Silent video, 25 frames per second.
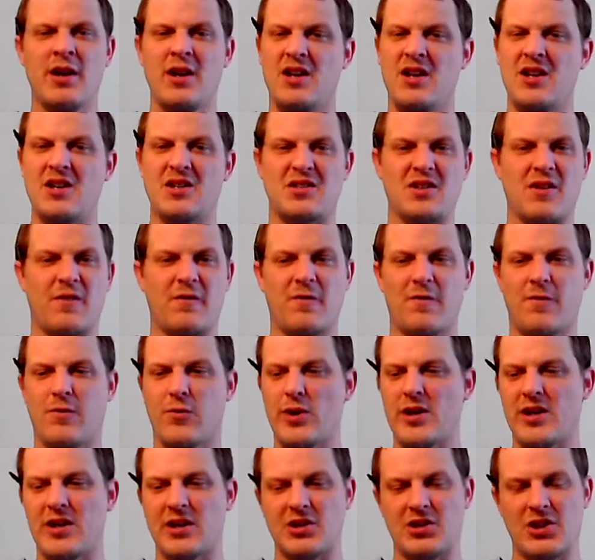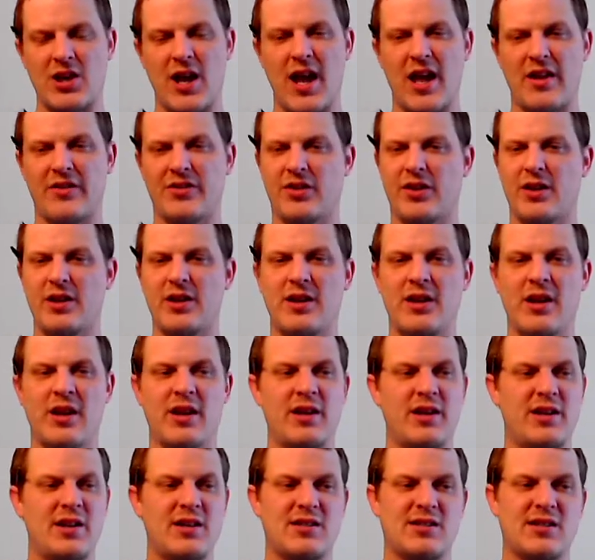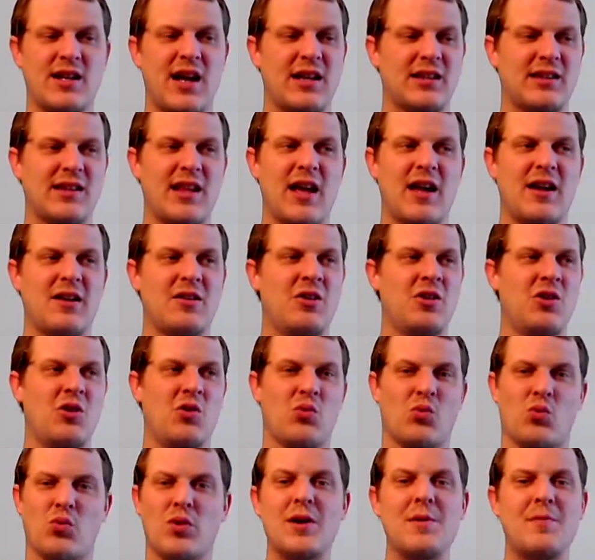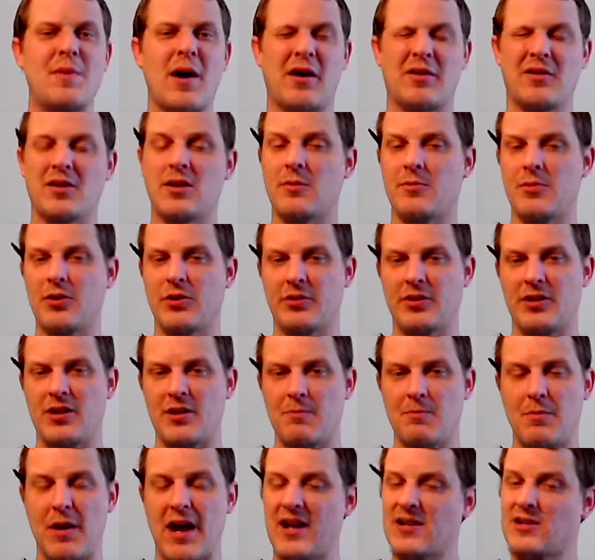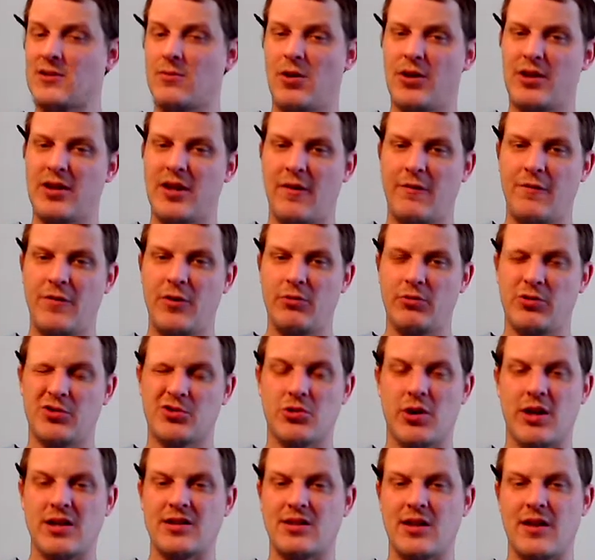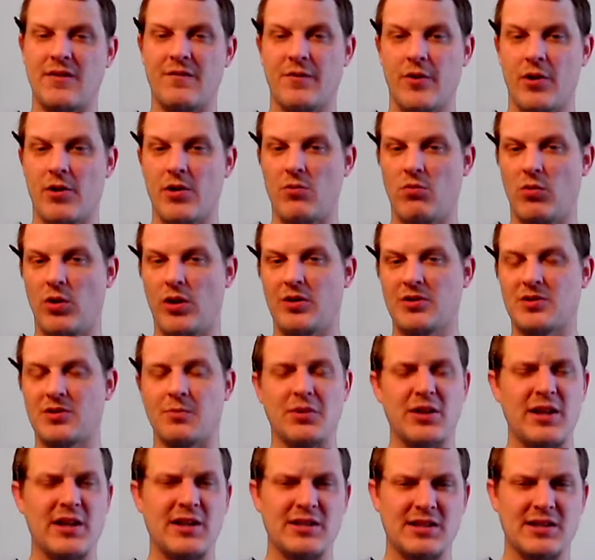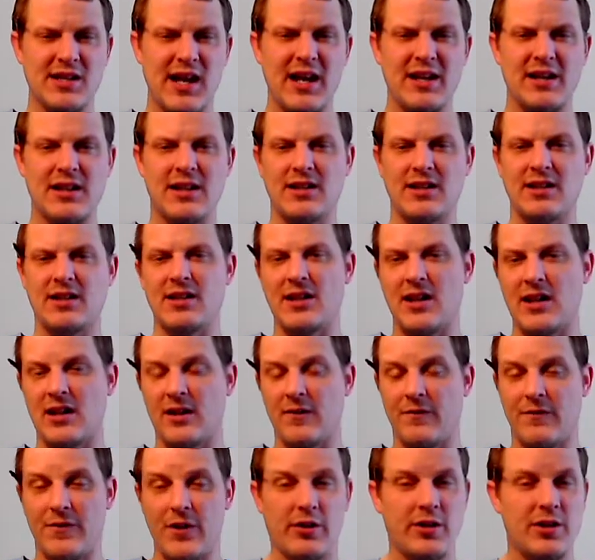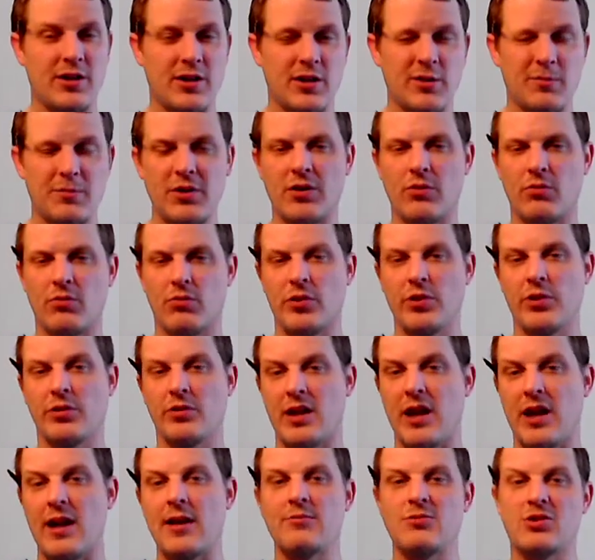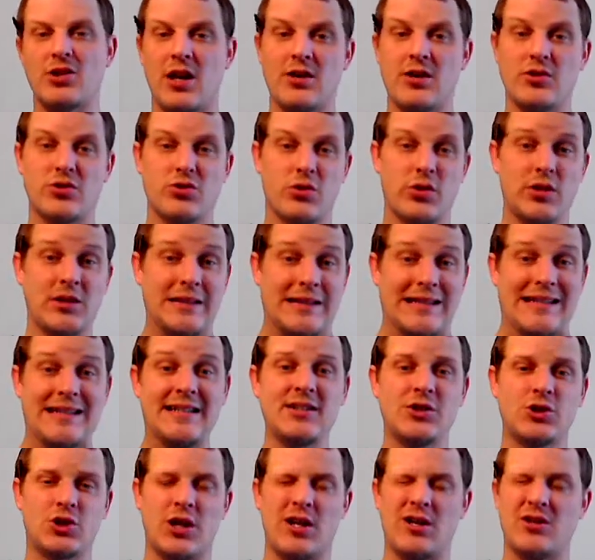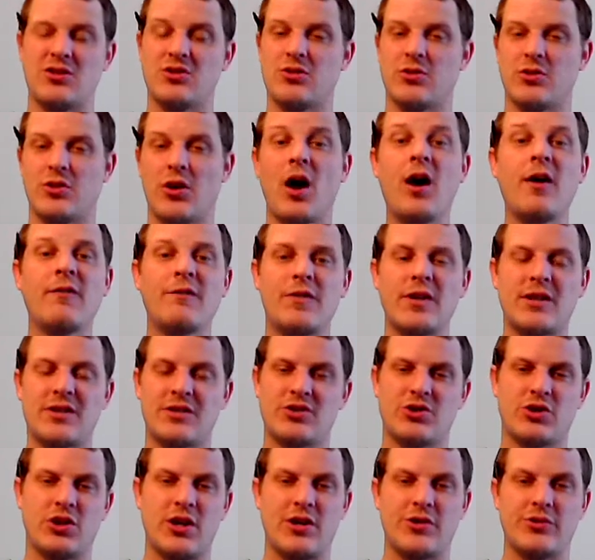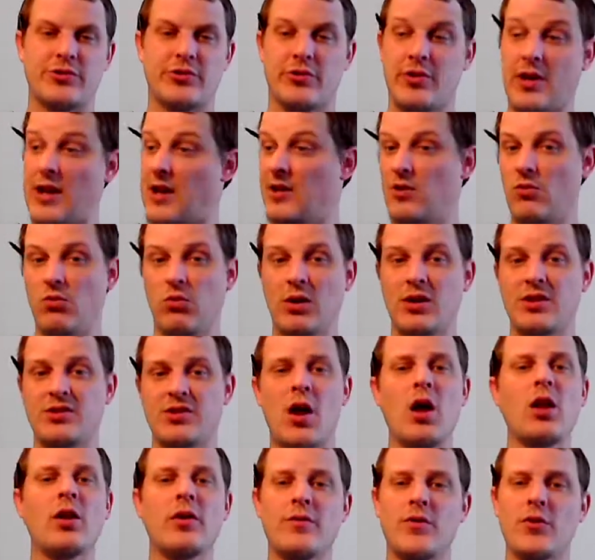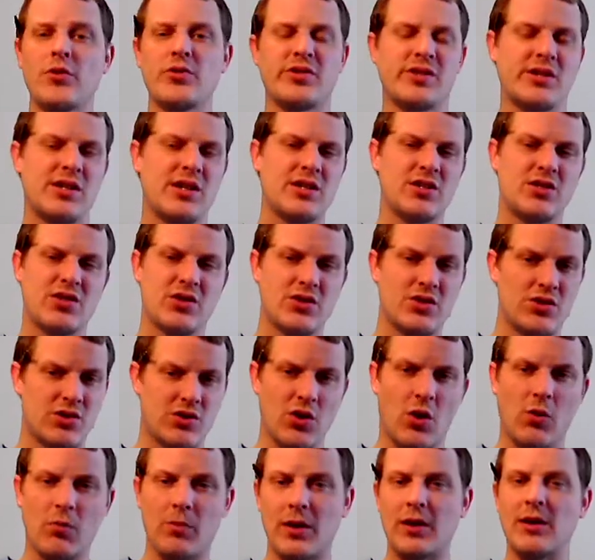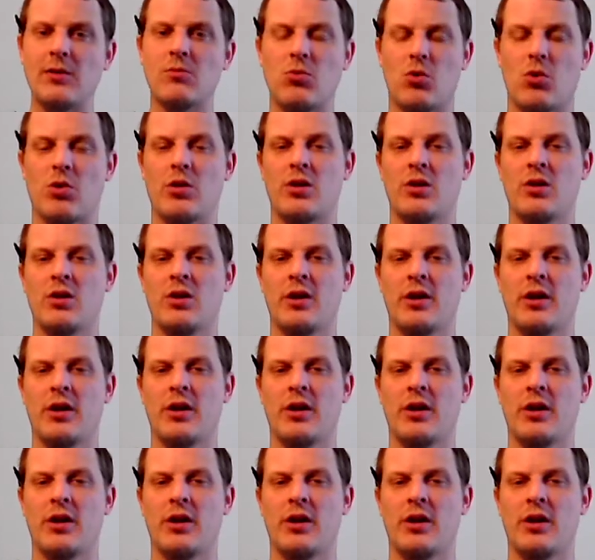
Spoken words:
He's a freakish athlete. He's got that rebounding ability in basketball that I feel will translate very well to playing tight end in the NFL. He could be a real game-changer, a league-changer, an offense-changer. And he was all of those things and so many more.